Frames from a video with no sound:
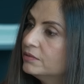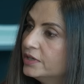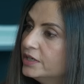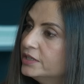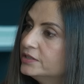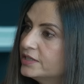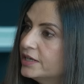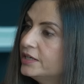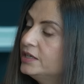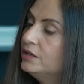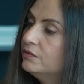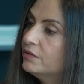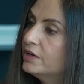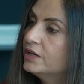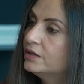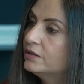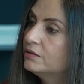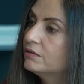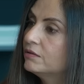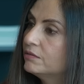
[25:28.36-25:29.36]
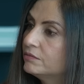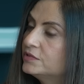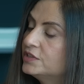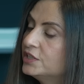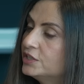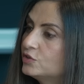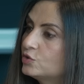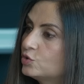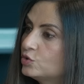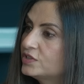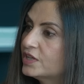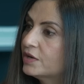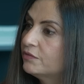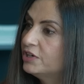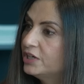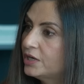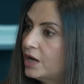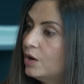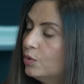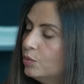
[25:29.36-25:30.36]
is anywhere six to
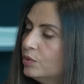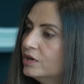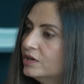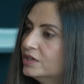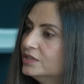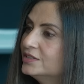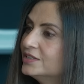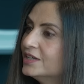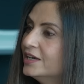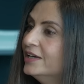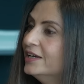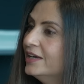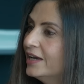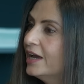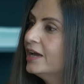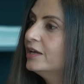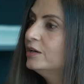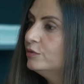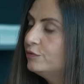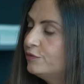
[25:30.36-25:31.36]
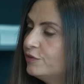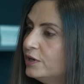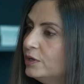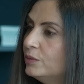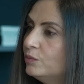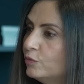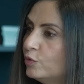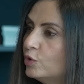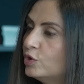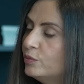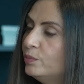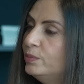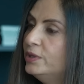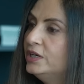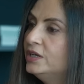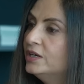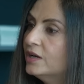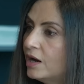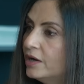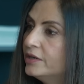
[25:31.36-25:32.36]
seven hours, hours yeah. Hmm. and a film would
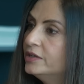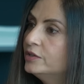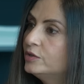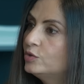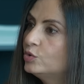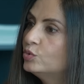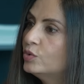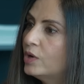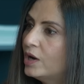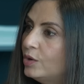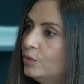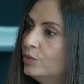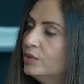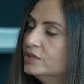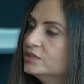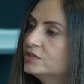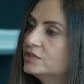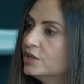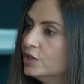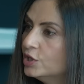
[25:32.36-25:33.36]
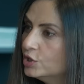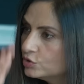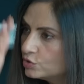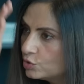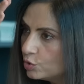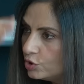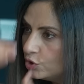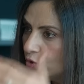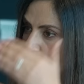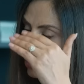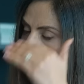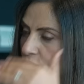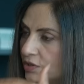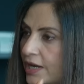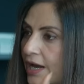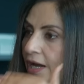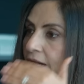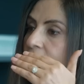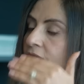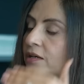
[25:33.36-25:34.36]
be under two hours. Hmm. So, you know,
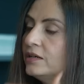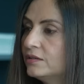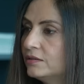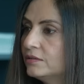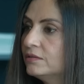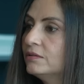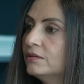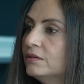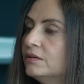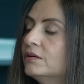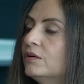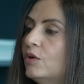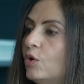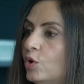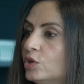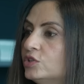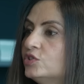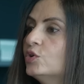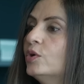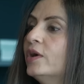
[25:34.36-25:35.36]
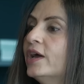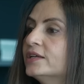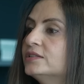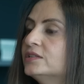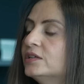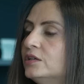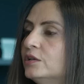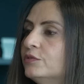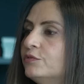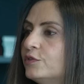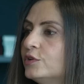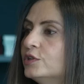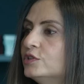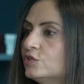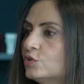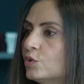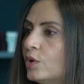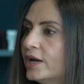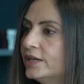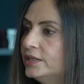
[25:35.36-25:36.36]
that also has a
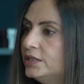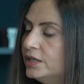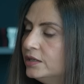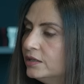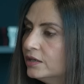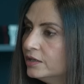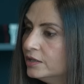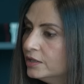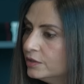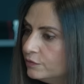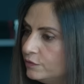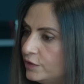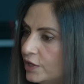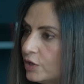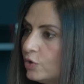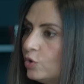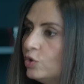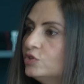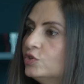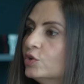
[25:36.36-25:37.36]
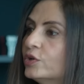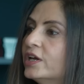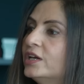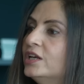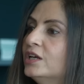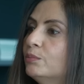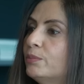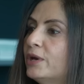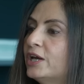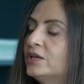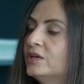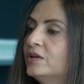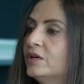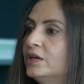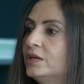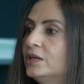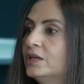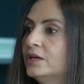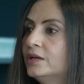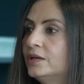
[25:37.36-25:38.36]
difference. So I think we are also getting better
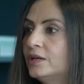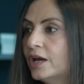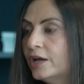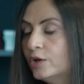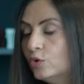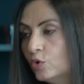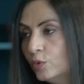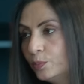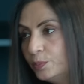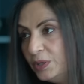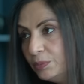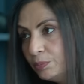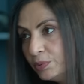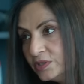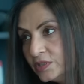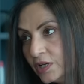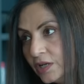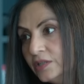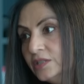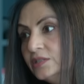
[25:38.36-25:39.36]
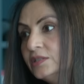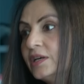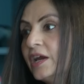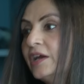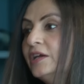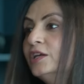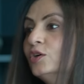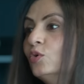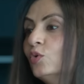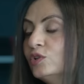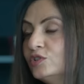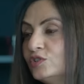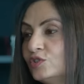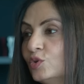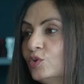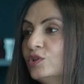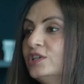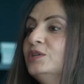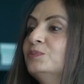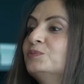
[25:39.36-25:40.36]
at it. I hope people's understanding
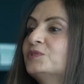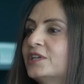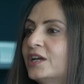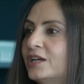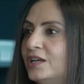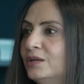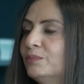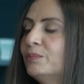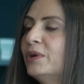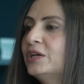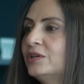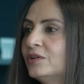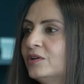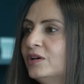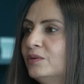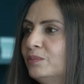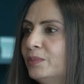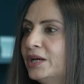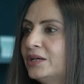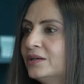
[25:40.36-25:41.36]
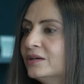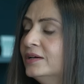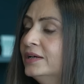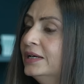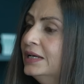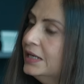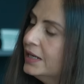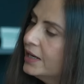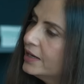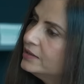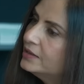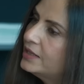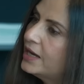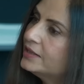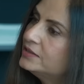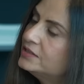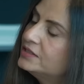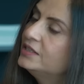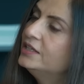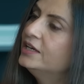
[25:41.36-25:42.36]
also keeps getting better and better. And
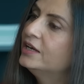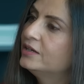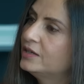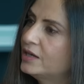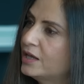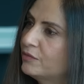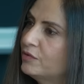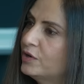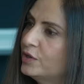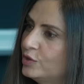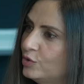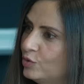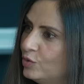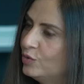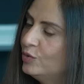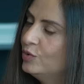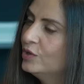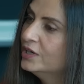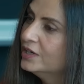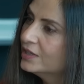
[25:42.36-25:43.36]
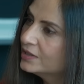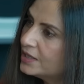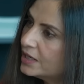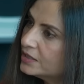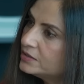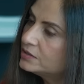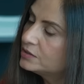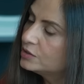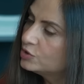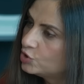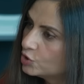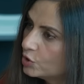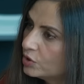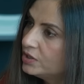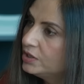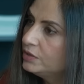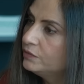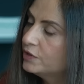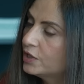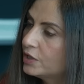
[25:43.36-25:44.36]
that's the endeavor, you know, mm. that's the
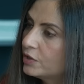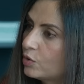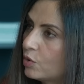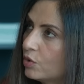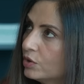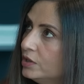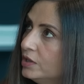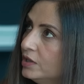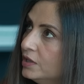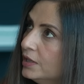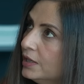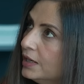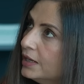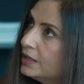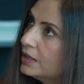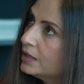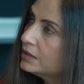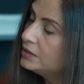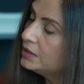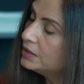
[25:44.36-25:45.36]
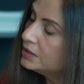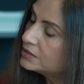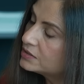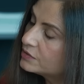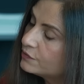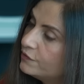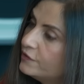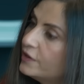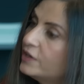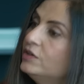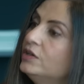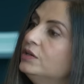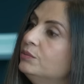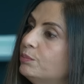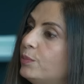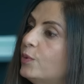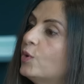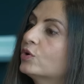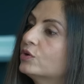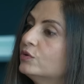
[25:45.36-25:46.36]
journey we are on. And I think it's very
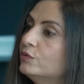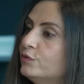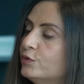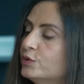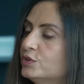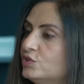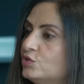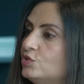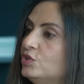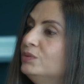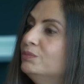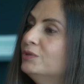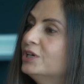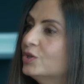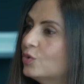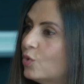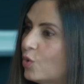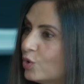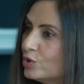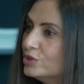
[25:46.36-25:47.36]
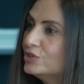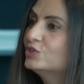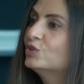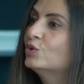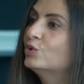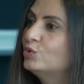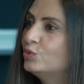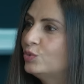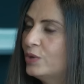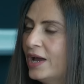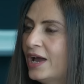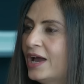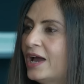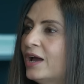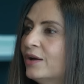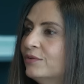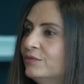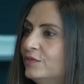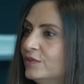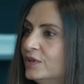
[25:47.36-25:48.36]
important for streaming also to
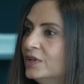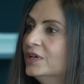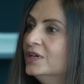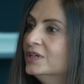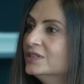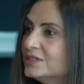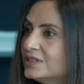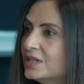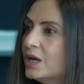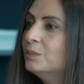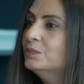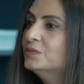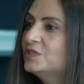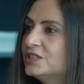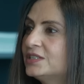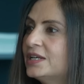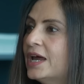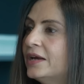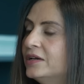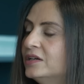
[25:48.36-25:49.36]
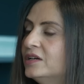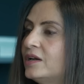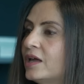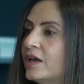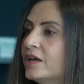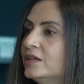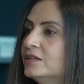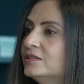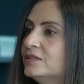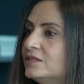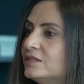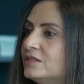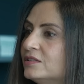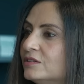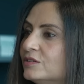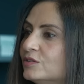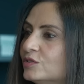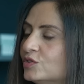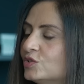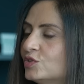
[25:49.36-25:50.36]
have some standardized
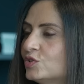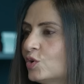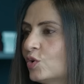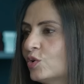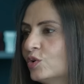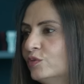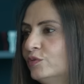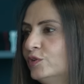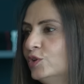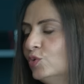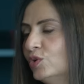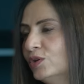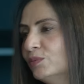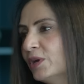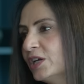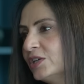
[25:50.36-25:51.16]
sort of viewing